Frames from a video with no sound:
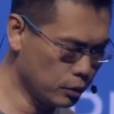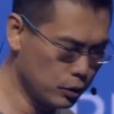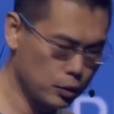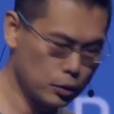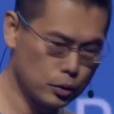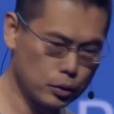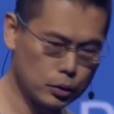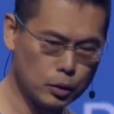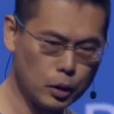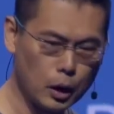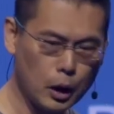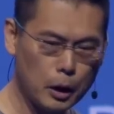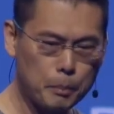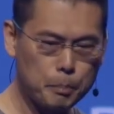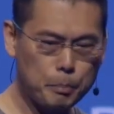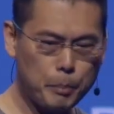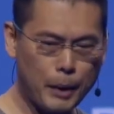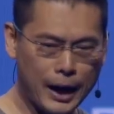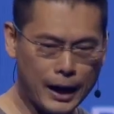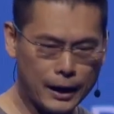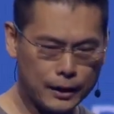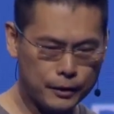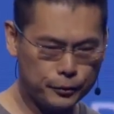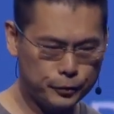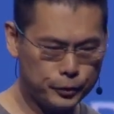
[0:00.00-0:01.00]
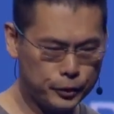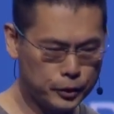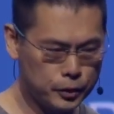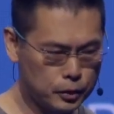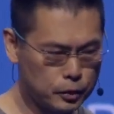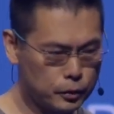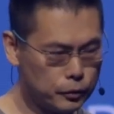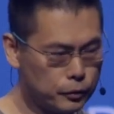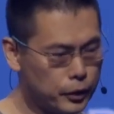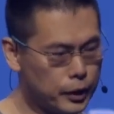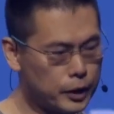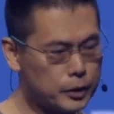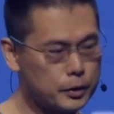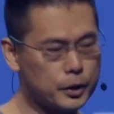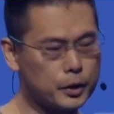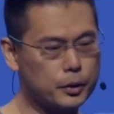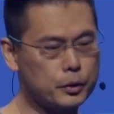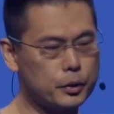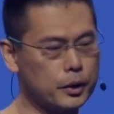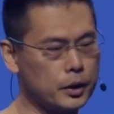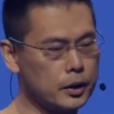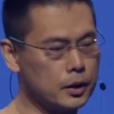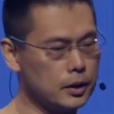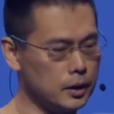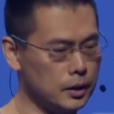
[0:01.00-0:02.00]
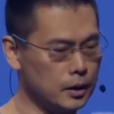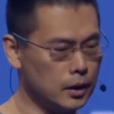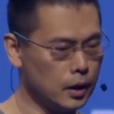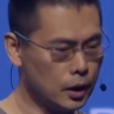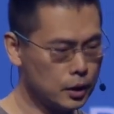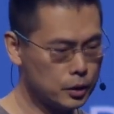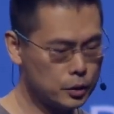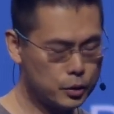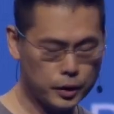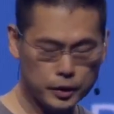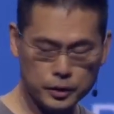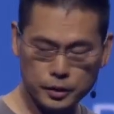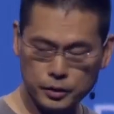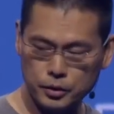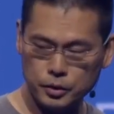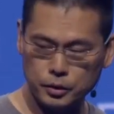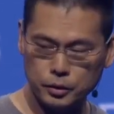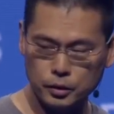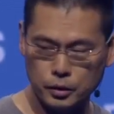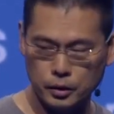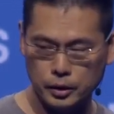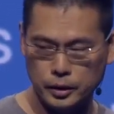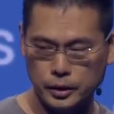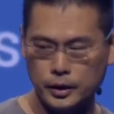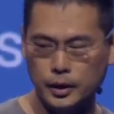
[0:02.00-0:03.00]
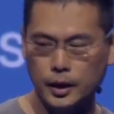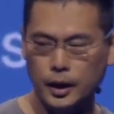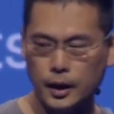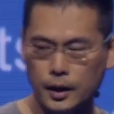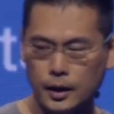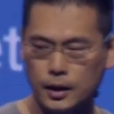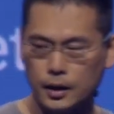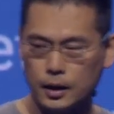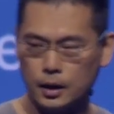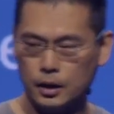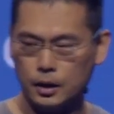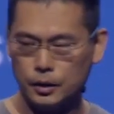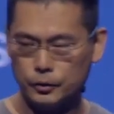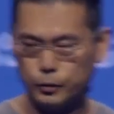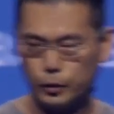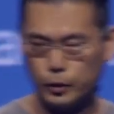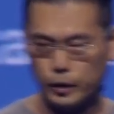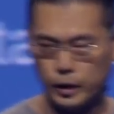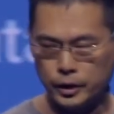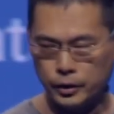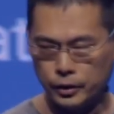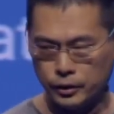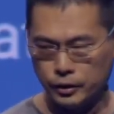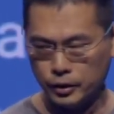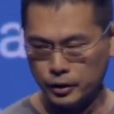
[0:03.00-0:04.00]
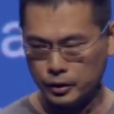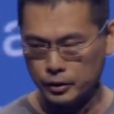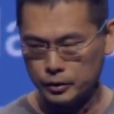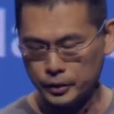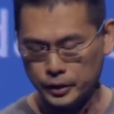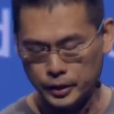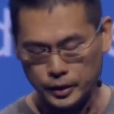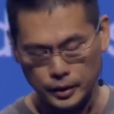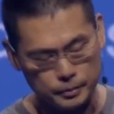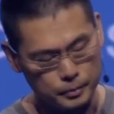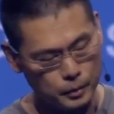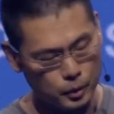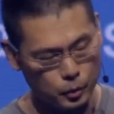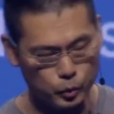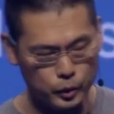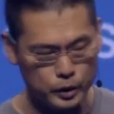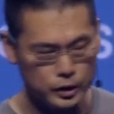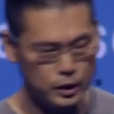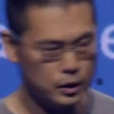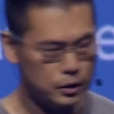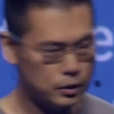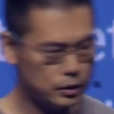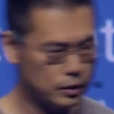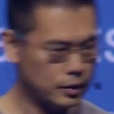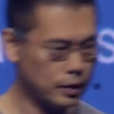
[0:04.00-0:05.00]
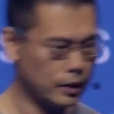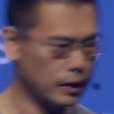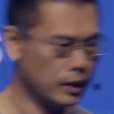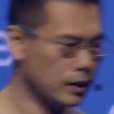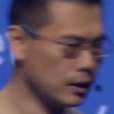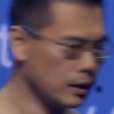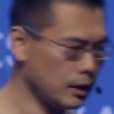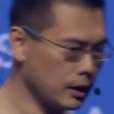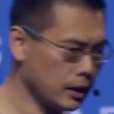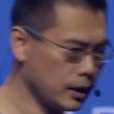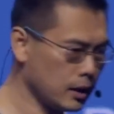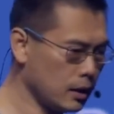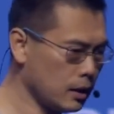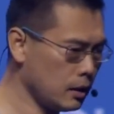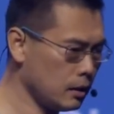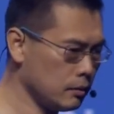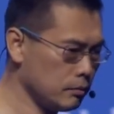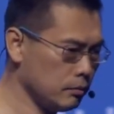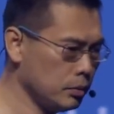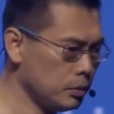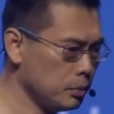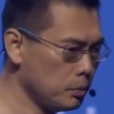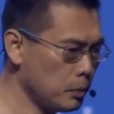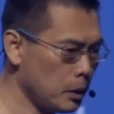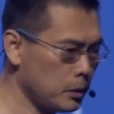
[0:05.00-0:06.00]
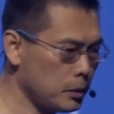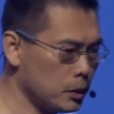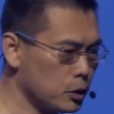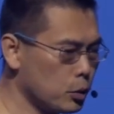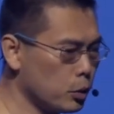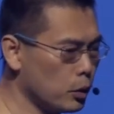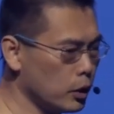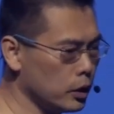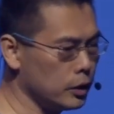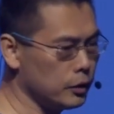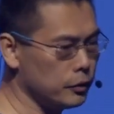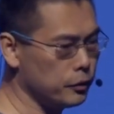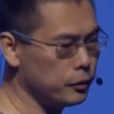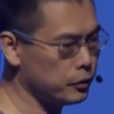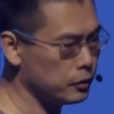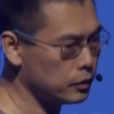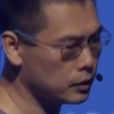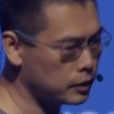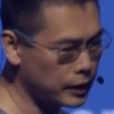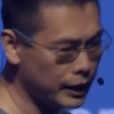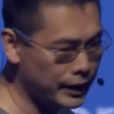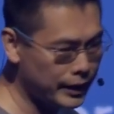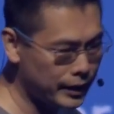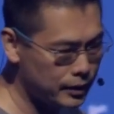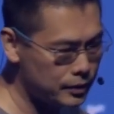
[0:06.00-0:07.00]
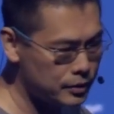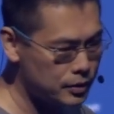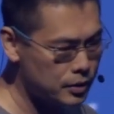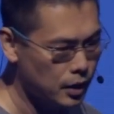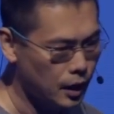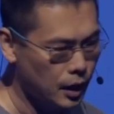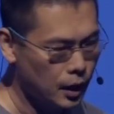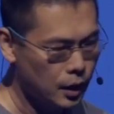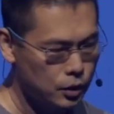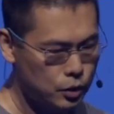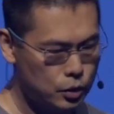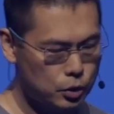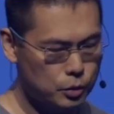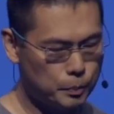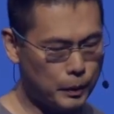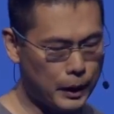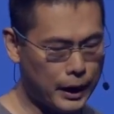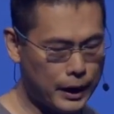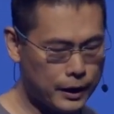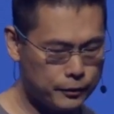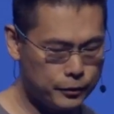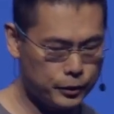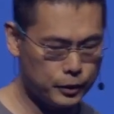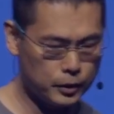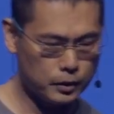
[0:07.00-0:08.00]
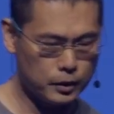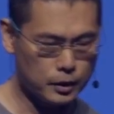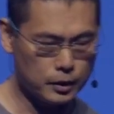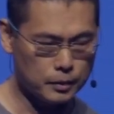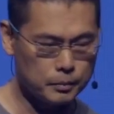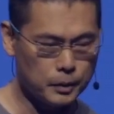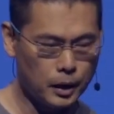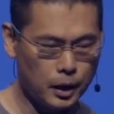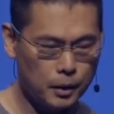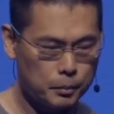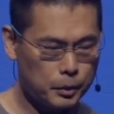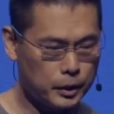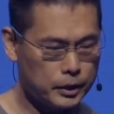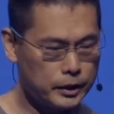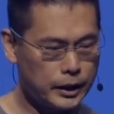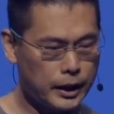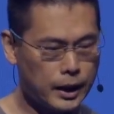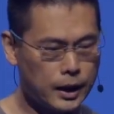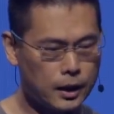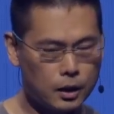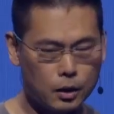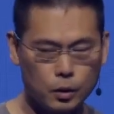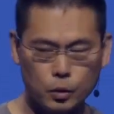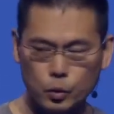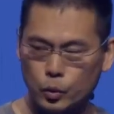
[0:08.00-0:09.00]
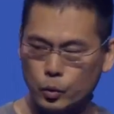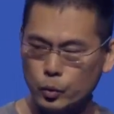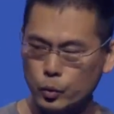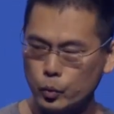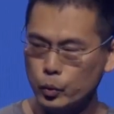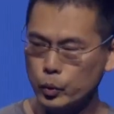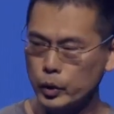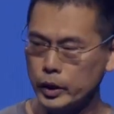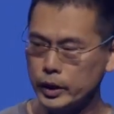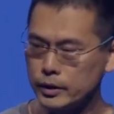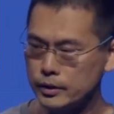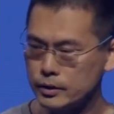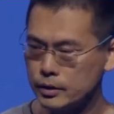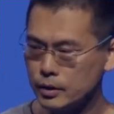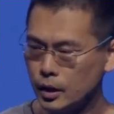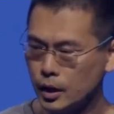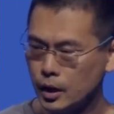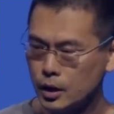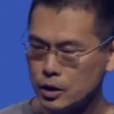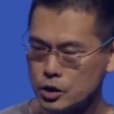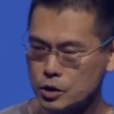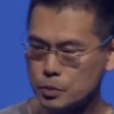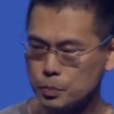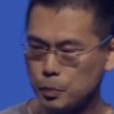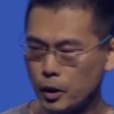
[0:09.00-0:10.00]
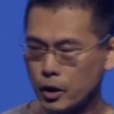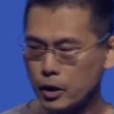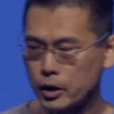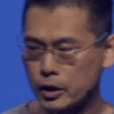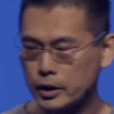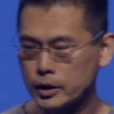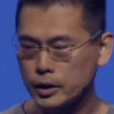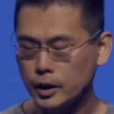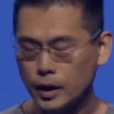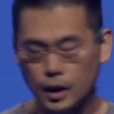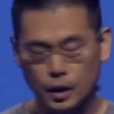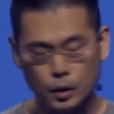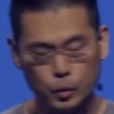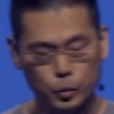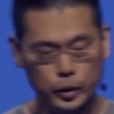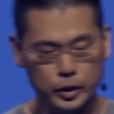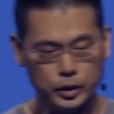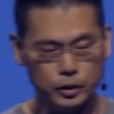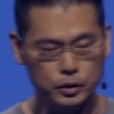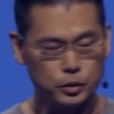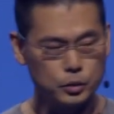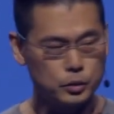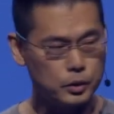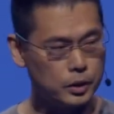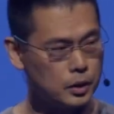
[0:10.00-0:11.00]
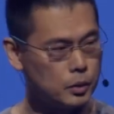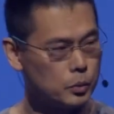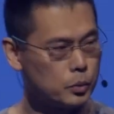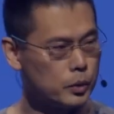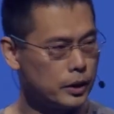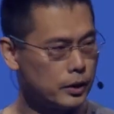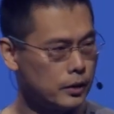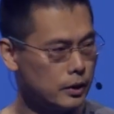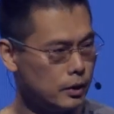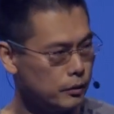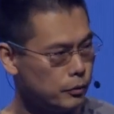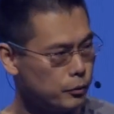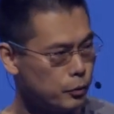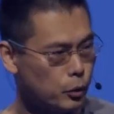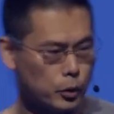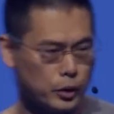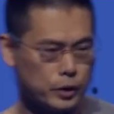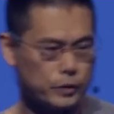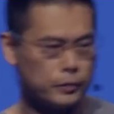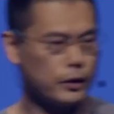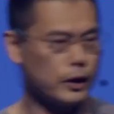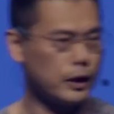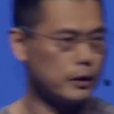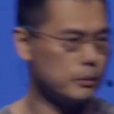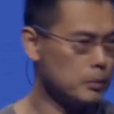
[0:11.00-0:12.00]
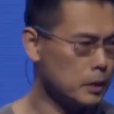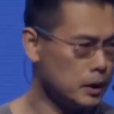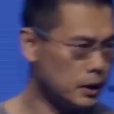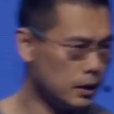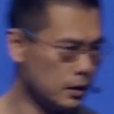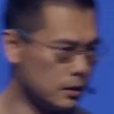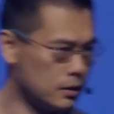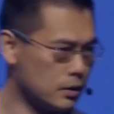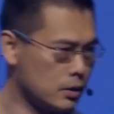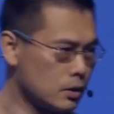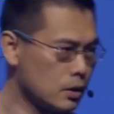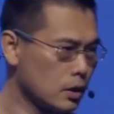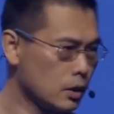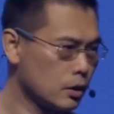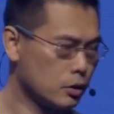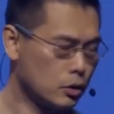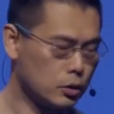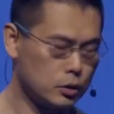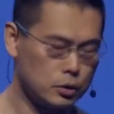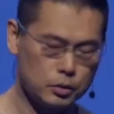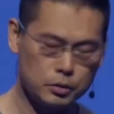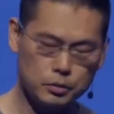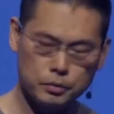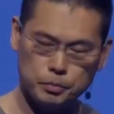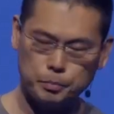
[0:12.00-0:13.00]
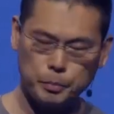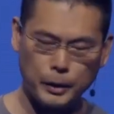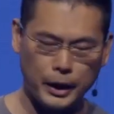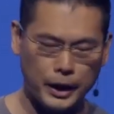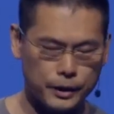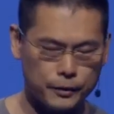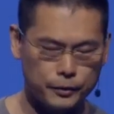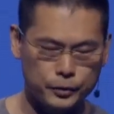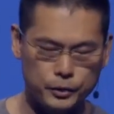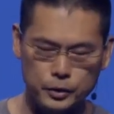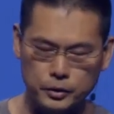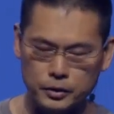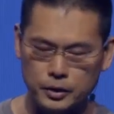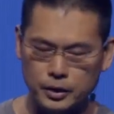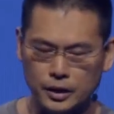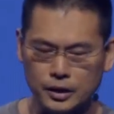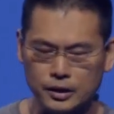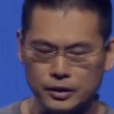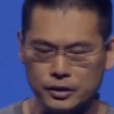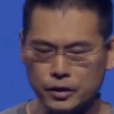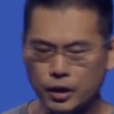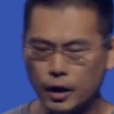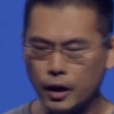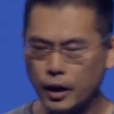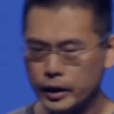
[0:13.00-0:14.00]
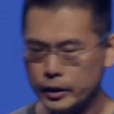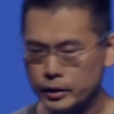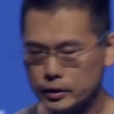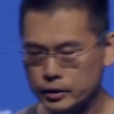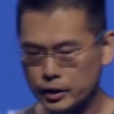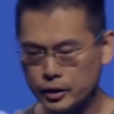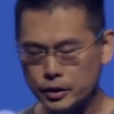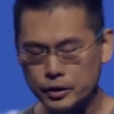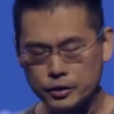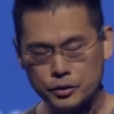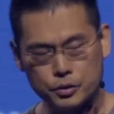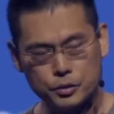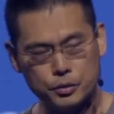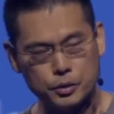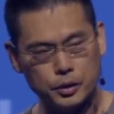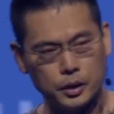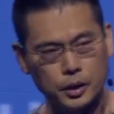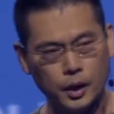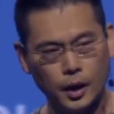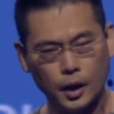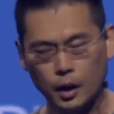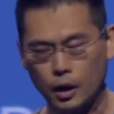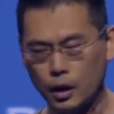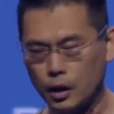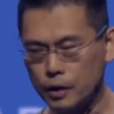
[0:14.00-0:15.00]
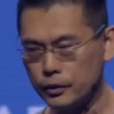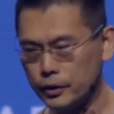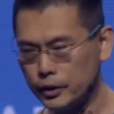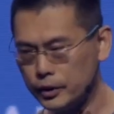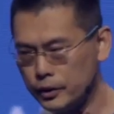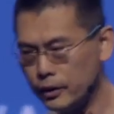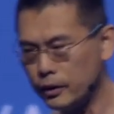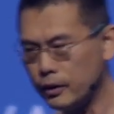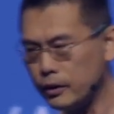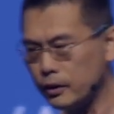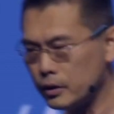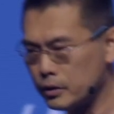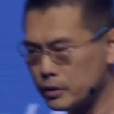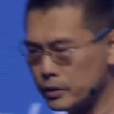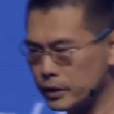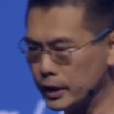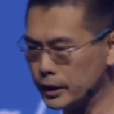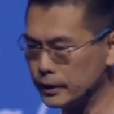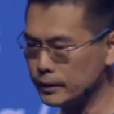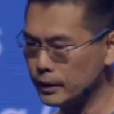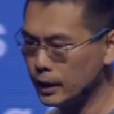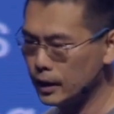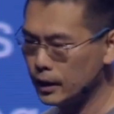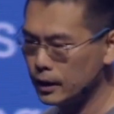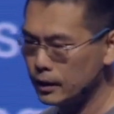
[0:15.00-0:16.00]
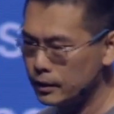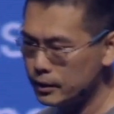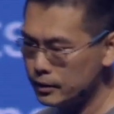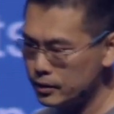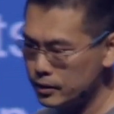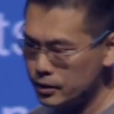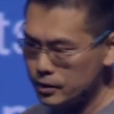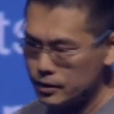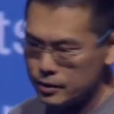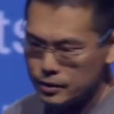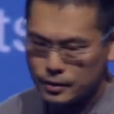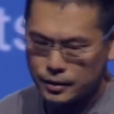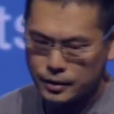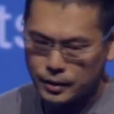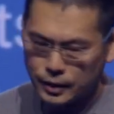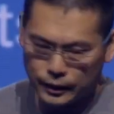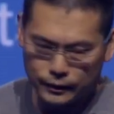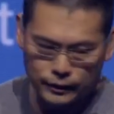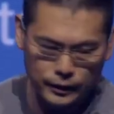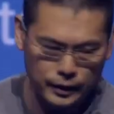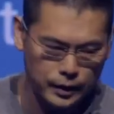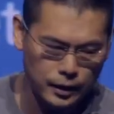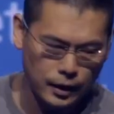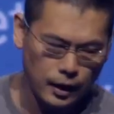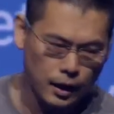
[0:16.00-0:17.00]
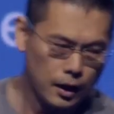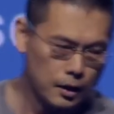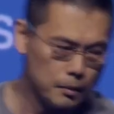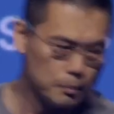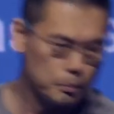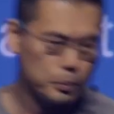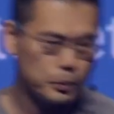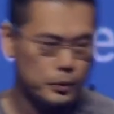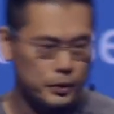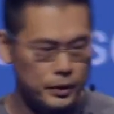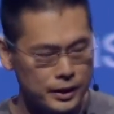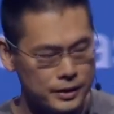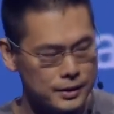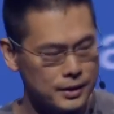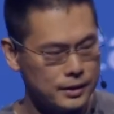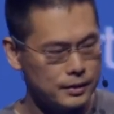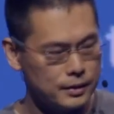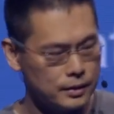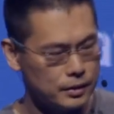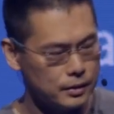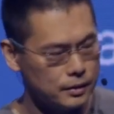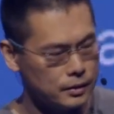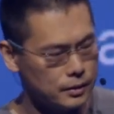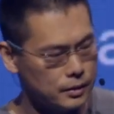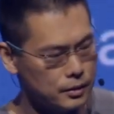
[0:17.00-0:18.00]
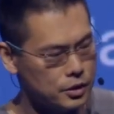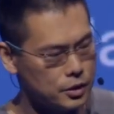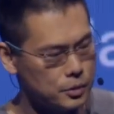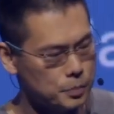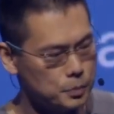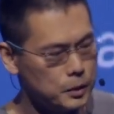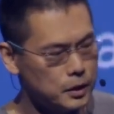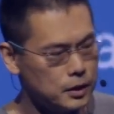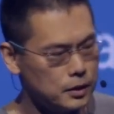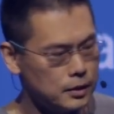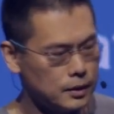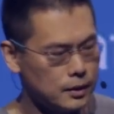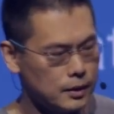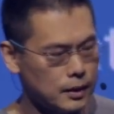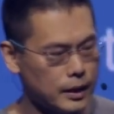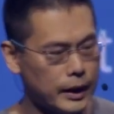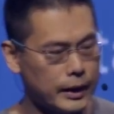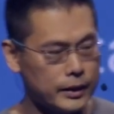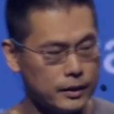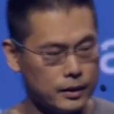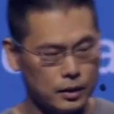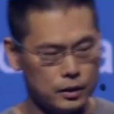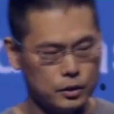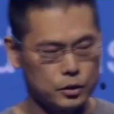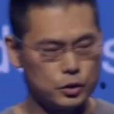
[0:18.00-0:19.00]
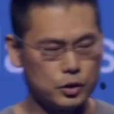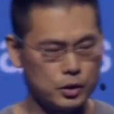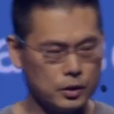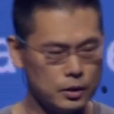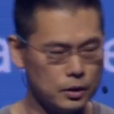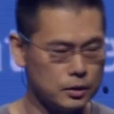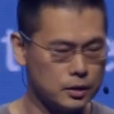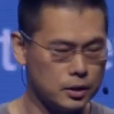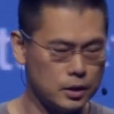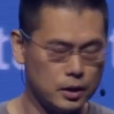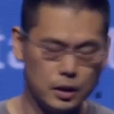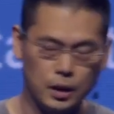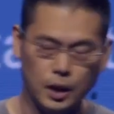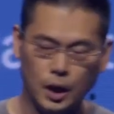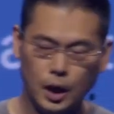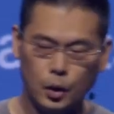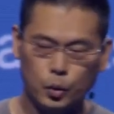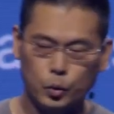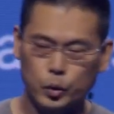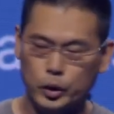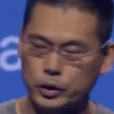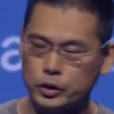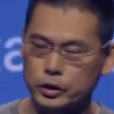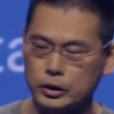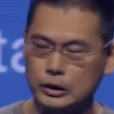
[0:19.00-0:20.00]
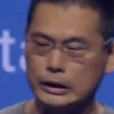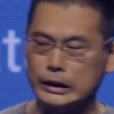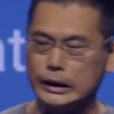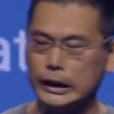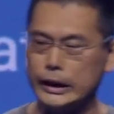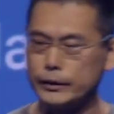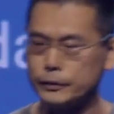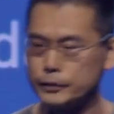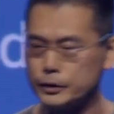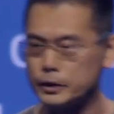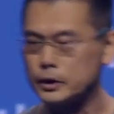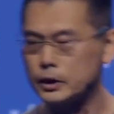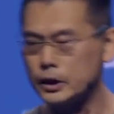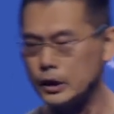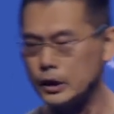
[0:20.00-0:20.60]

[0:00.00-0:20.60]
do backfill very quickly. Traditionally, for Ethereum, we need to take like maybe 20 days to backfill them. But now, with Spark, we can do it within 45 minutes to backfill the entire history of Ethereum. This is kind of like an unprecedented speed and agility we could never